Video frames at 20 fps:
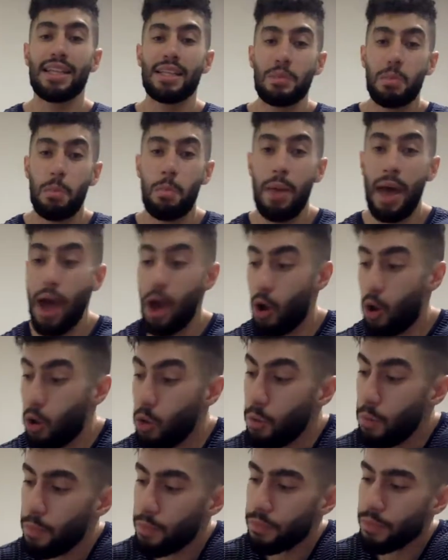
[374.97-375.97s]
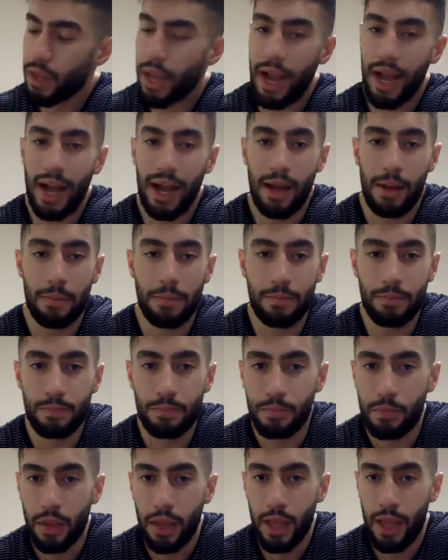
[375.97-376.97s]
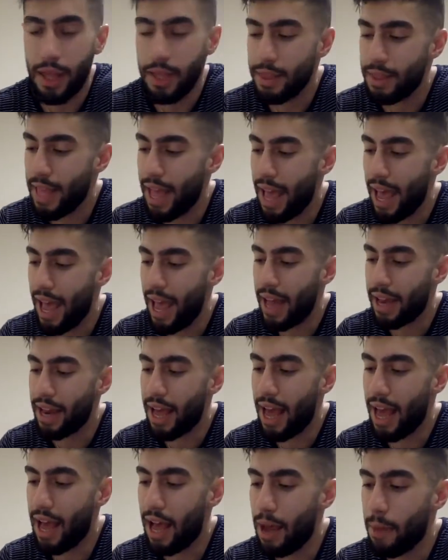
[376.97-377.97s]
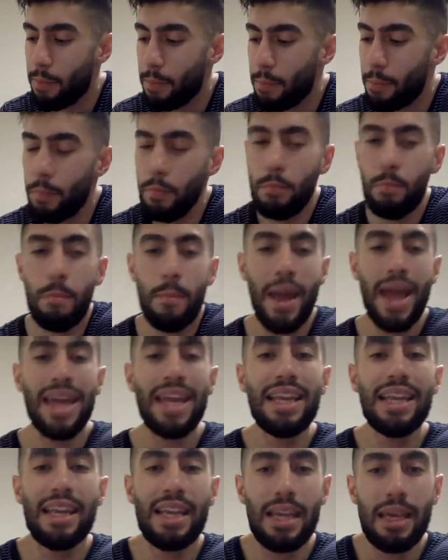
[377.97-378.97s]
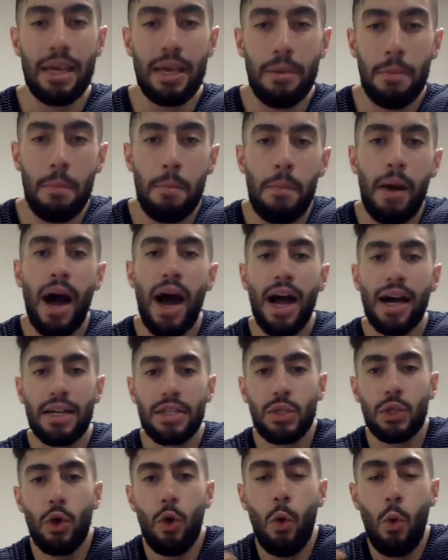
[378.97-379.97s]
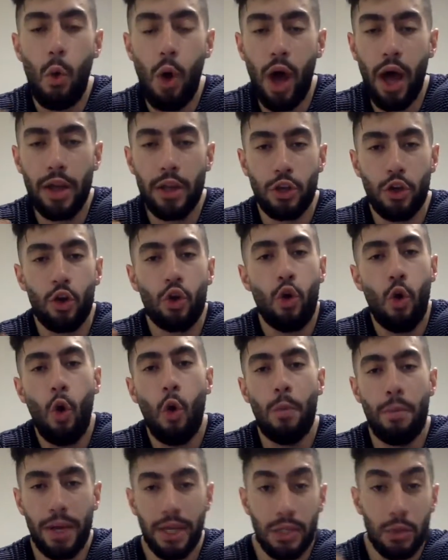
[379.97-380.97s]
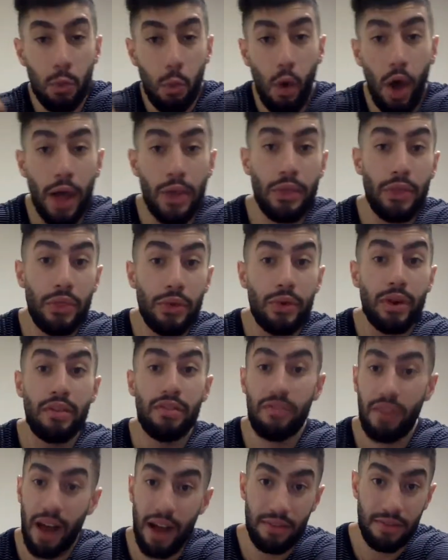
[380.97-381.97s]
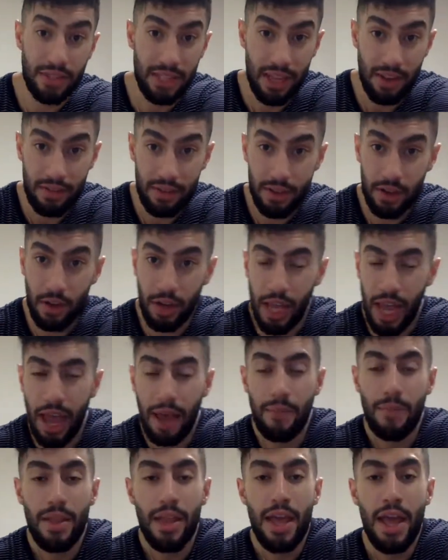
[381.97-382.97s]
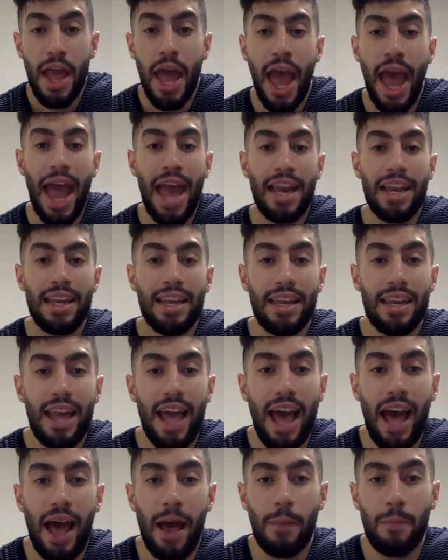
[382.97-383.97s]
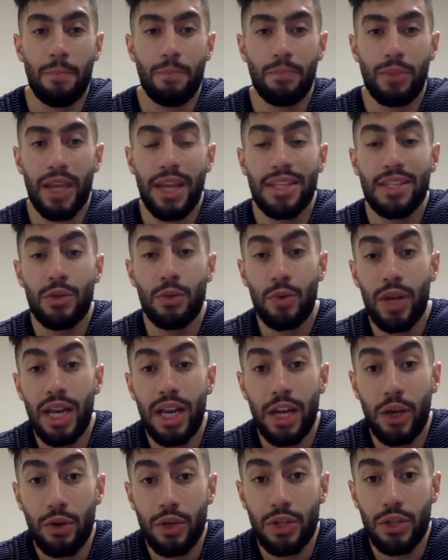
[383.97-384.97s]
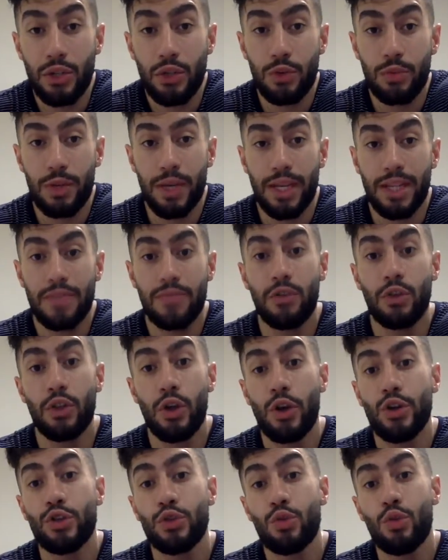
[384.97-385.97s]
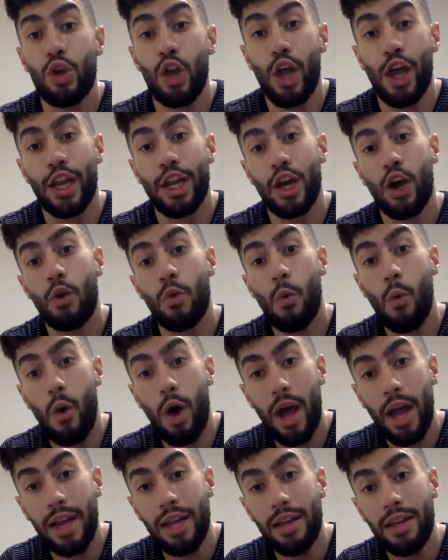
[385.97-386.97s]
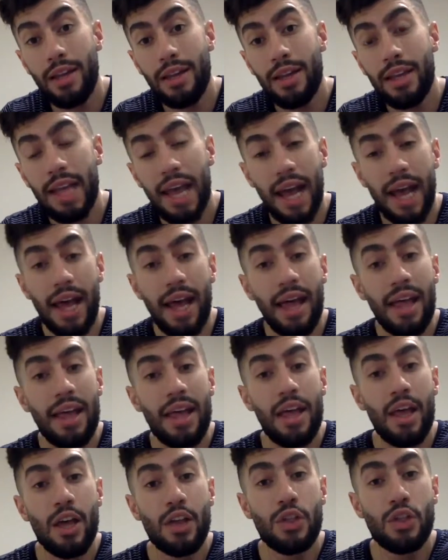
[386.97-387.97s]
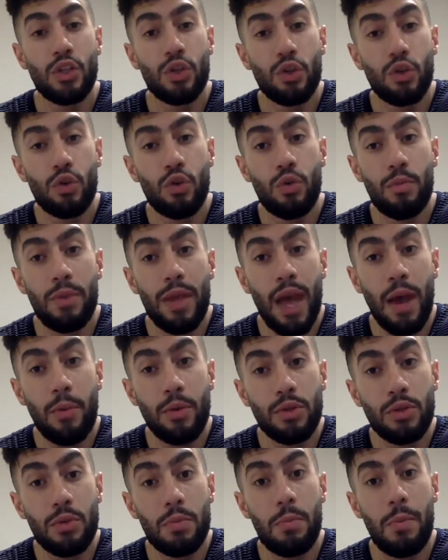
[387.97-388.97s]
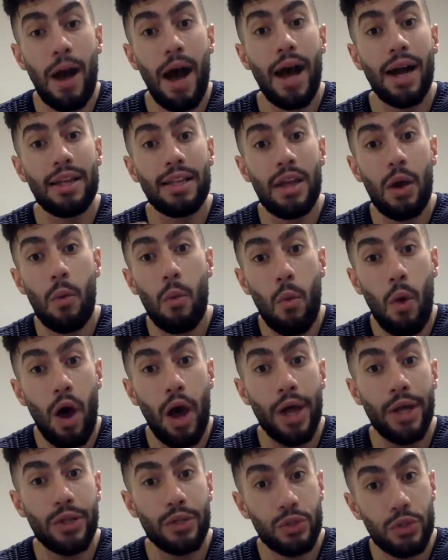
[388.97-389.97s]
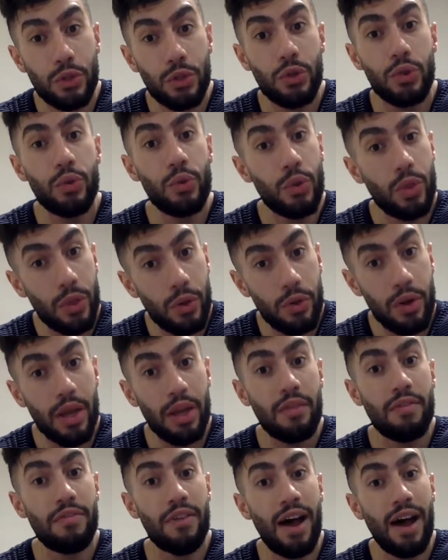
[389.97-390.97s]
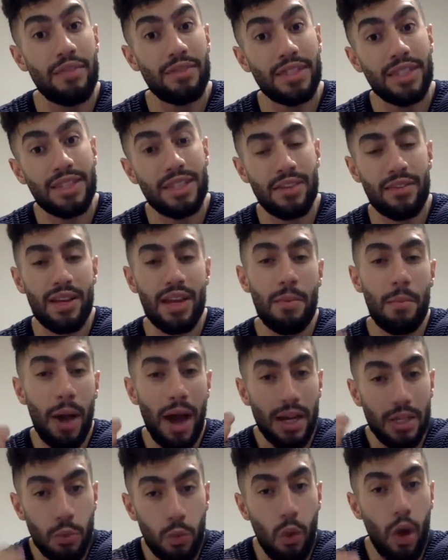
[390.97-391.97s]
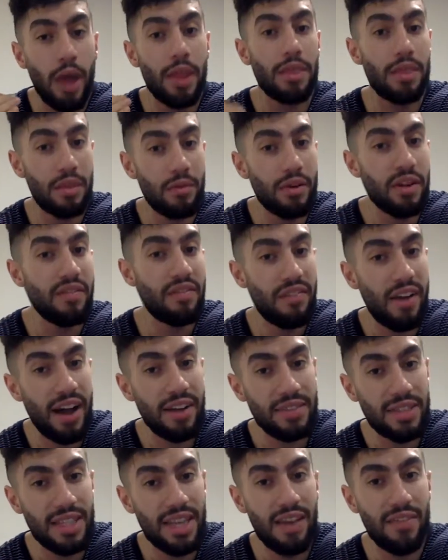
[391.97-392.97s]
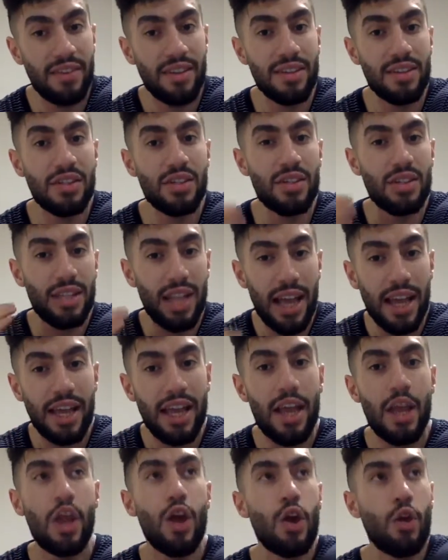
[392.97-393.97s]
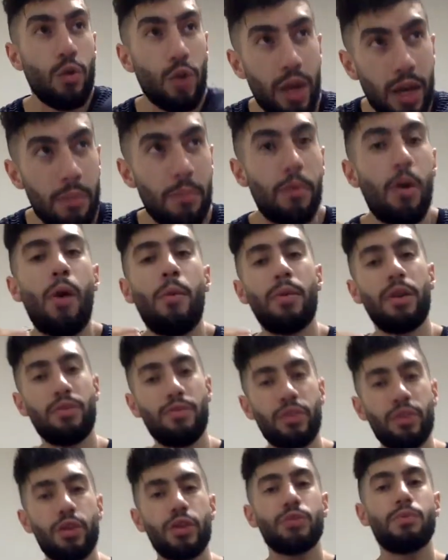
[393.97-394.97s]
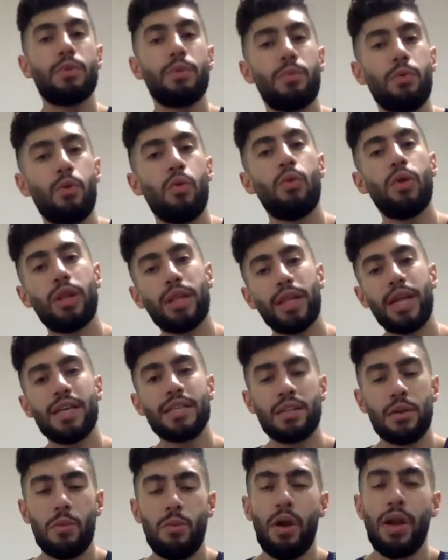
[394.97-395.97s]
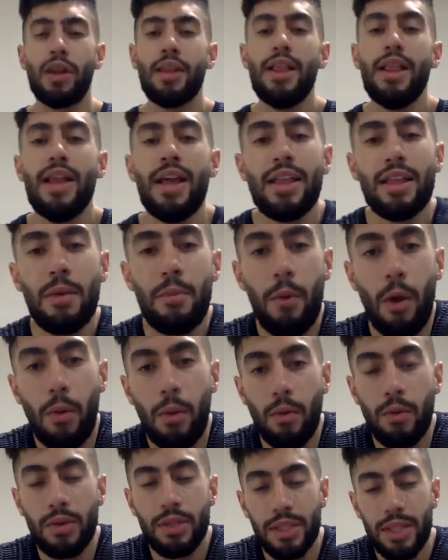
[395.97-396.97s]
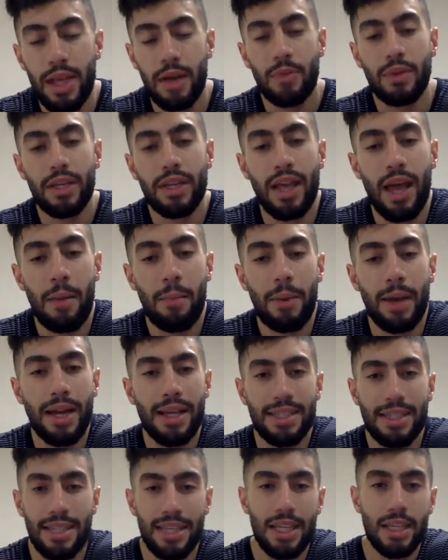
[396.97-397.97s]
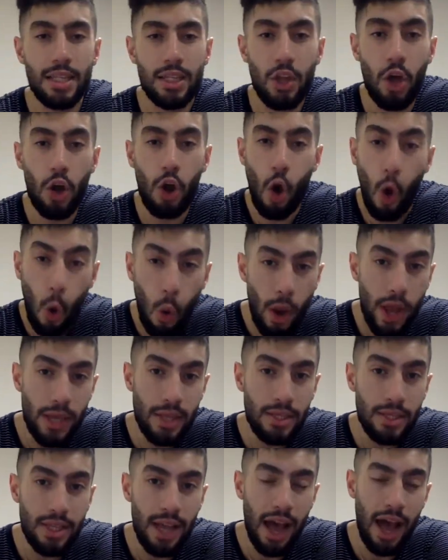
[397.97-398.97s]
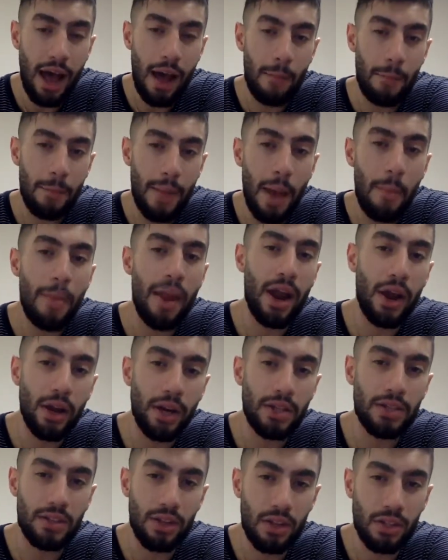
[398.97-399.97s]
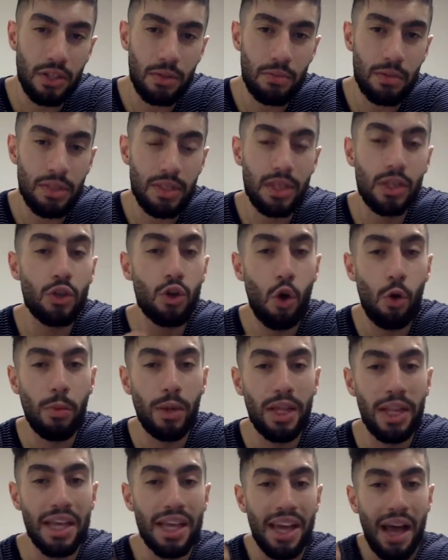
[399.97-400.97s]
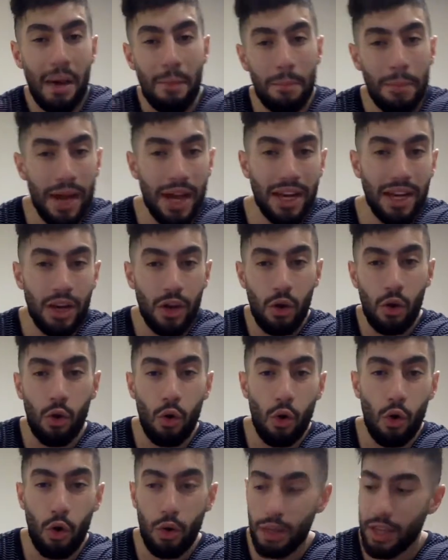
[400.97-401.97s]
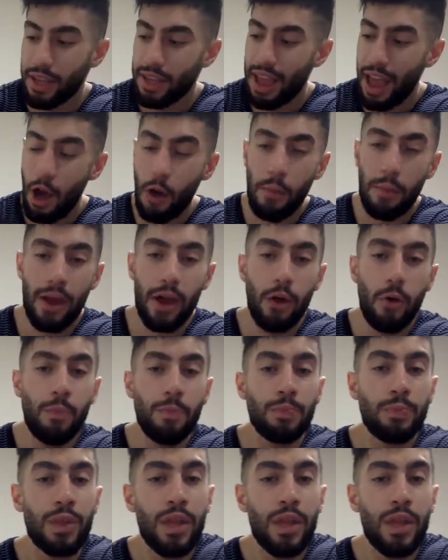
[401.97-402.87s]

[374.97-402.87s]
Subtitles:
this bell that mainly marks your core beats 1, 3, 5, 7. Okay, and it's a really good instrument for those who are learning on 1. Yeah, to be able to mark the 1, 2, 3, 5, 6, 7. It marks 1, 3, 5, 7. So it's like really prominent for those people who want to dance on 1. The problem with the campana is it's not always apparent in salsa music. Normally the campana or the cowbell